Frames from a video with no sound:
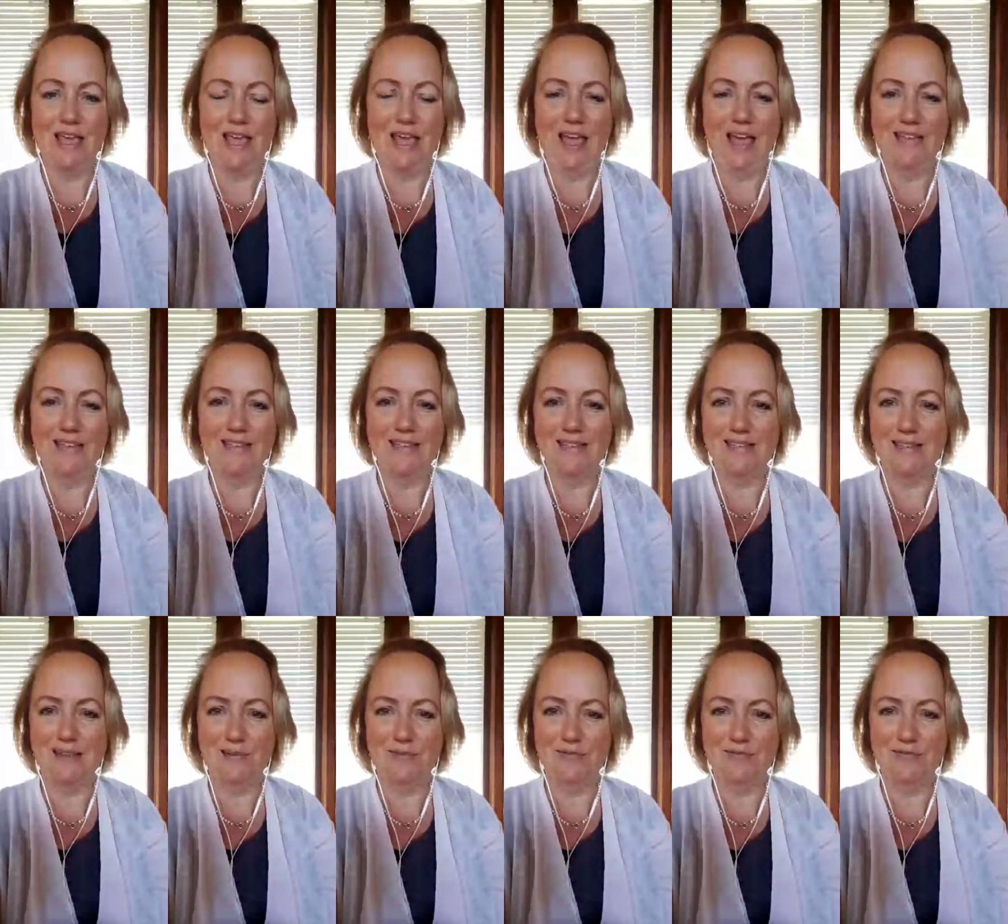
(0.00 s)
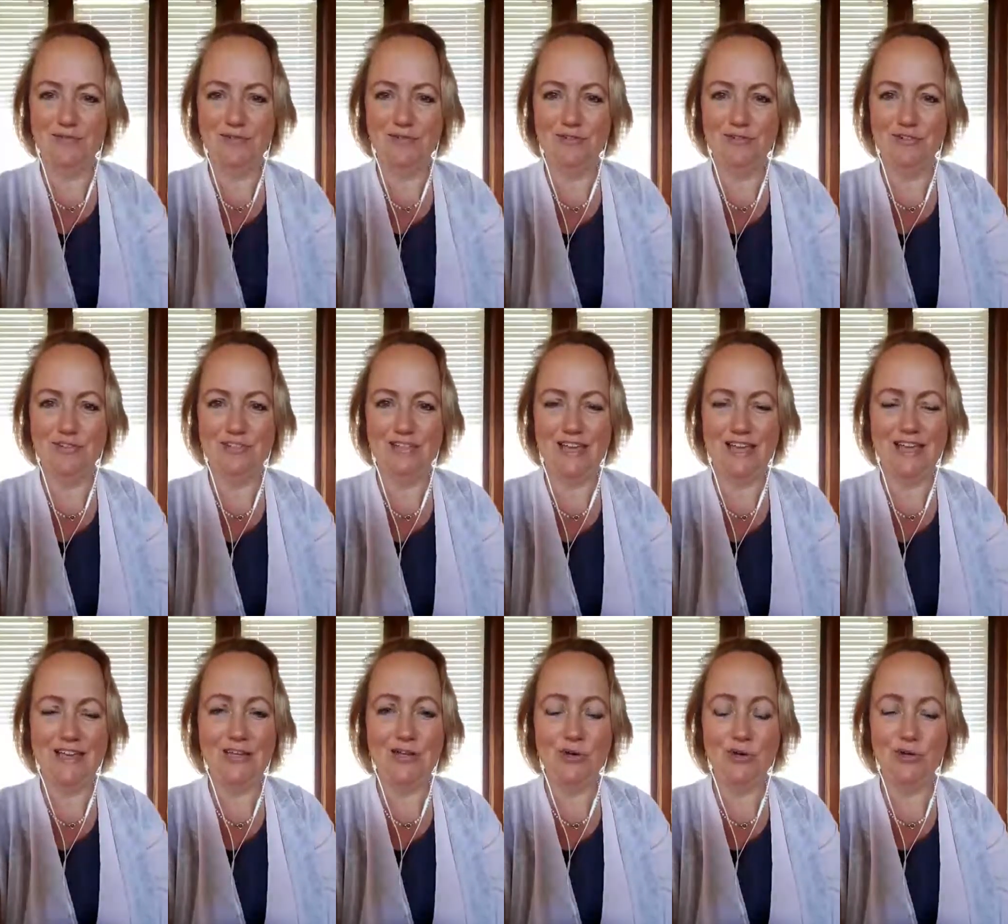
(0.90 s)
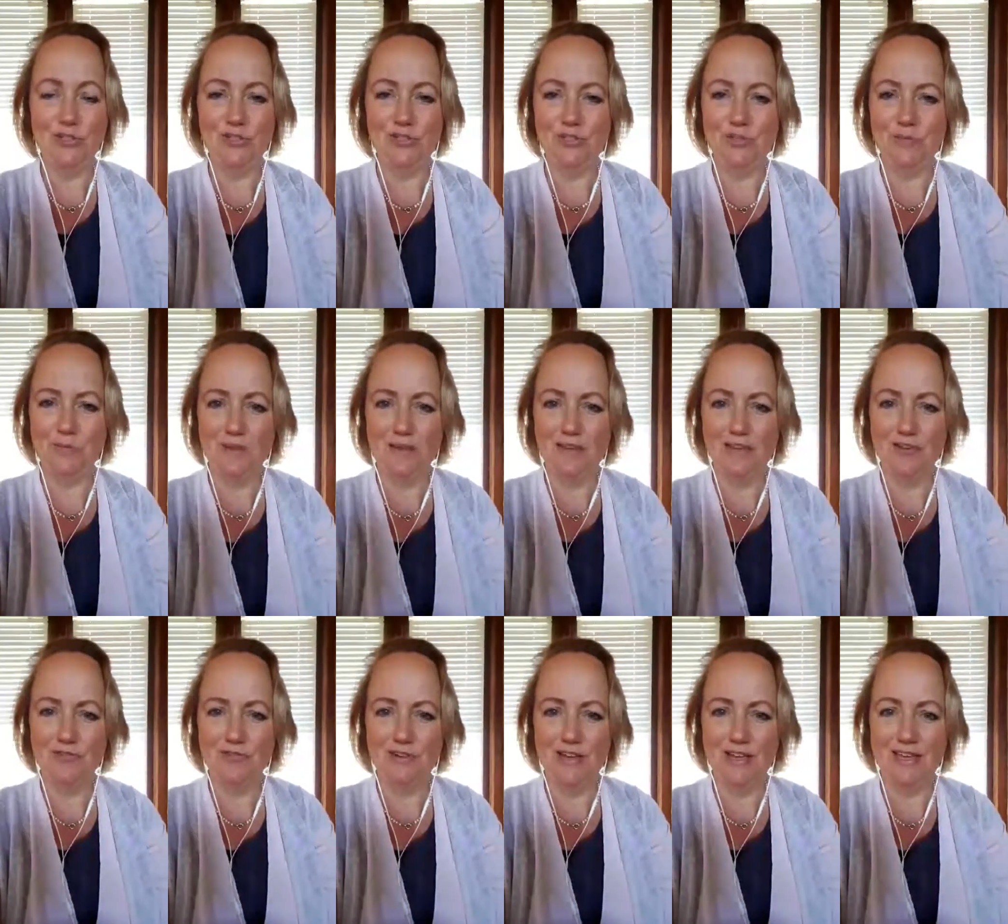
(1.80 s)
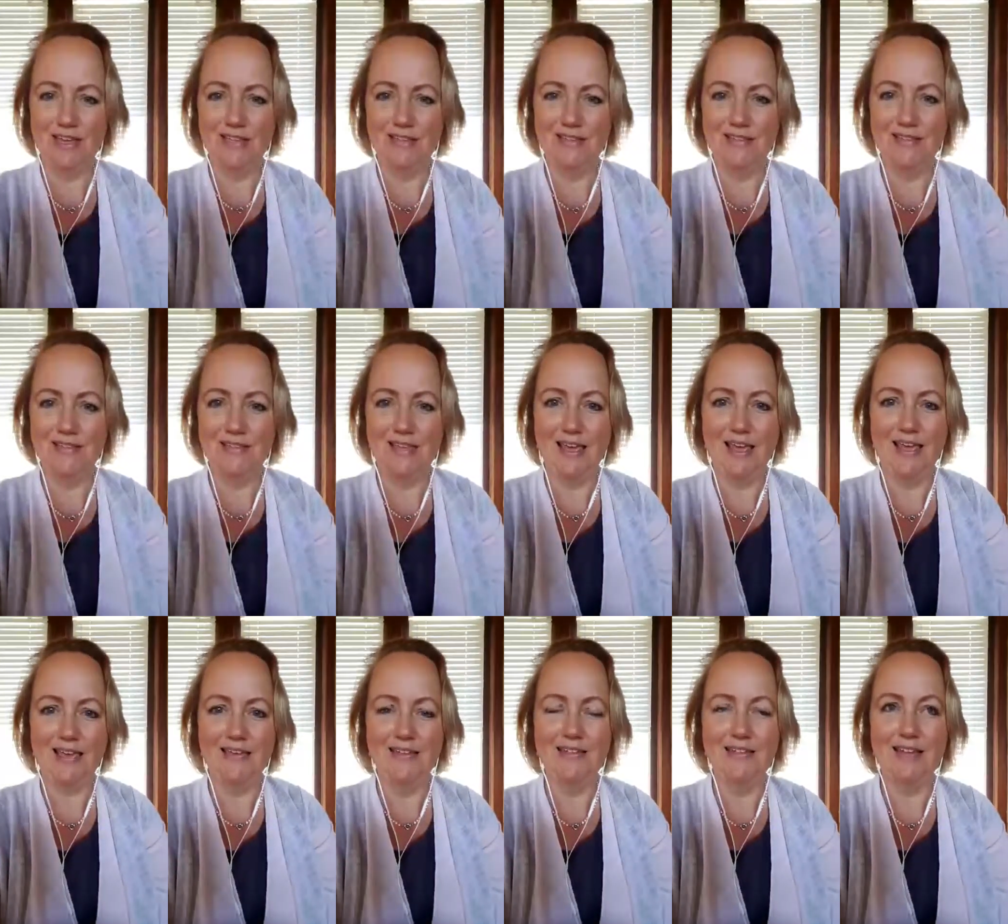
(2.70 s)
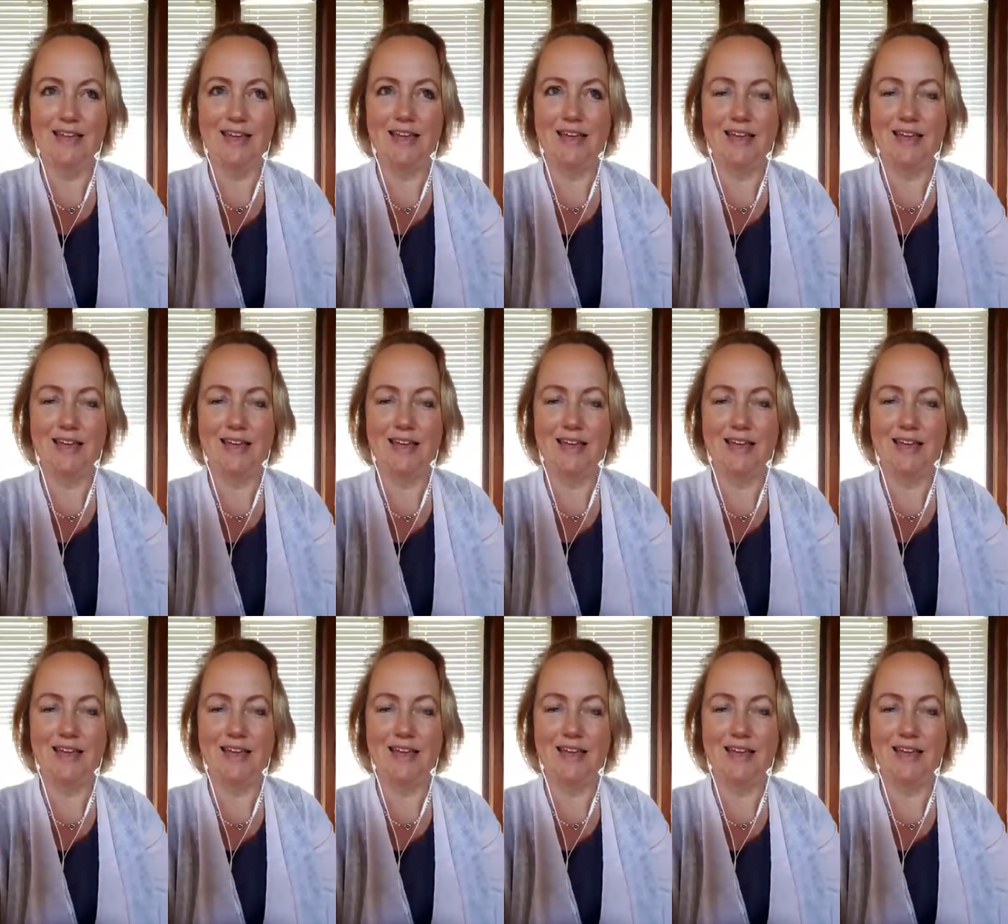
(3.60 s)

and some fruit and not too many grains and